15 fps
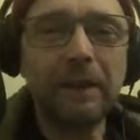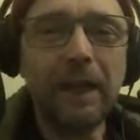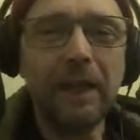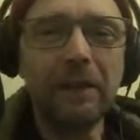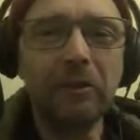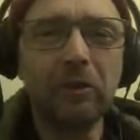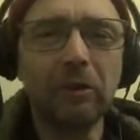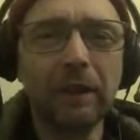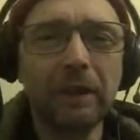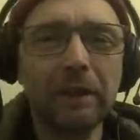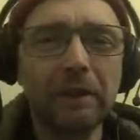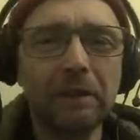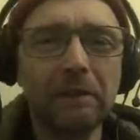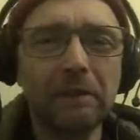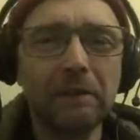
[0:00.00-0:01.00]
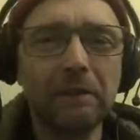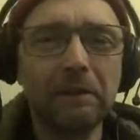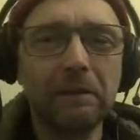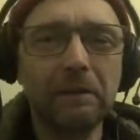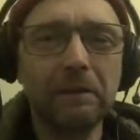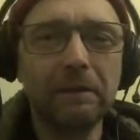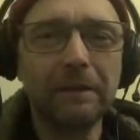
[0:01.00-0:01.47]
Actually,
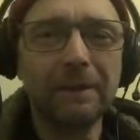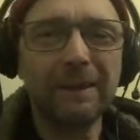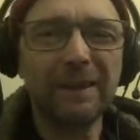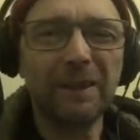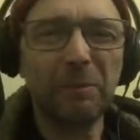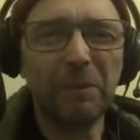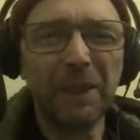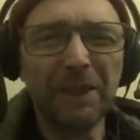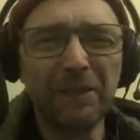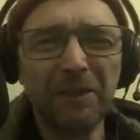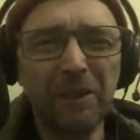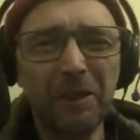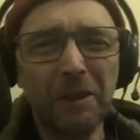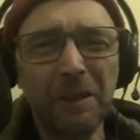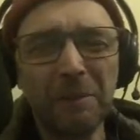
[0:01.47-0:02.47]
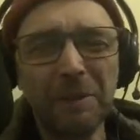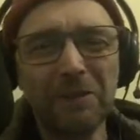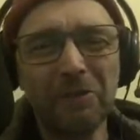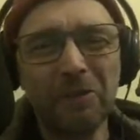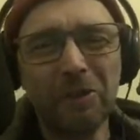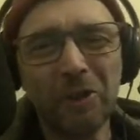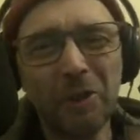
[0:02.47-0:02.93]
no, my surname is
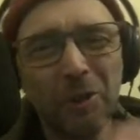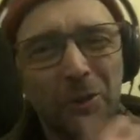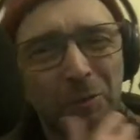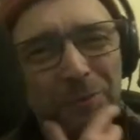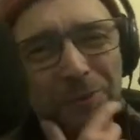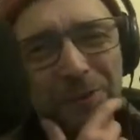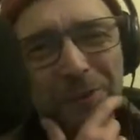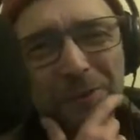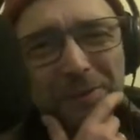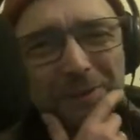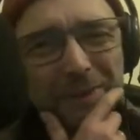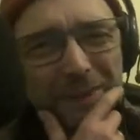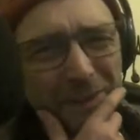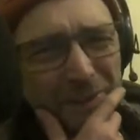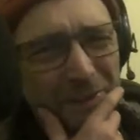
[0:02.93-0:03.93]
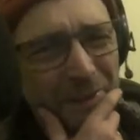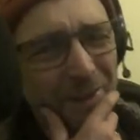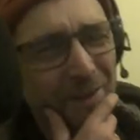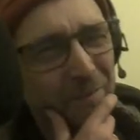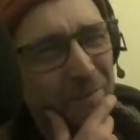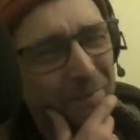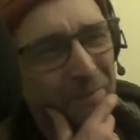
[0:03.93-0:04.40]
Jones. Oh,
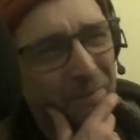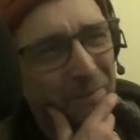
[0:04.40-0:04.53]
damn.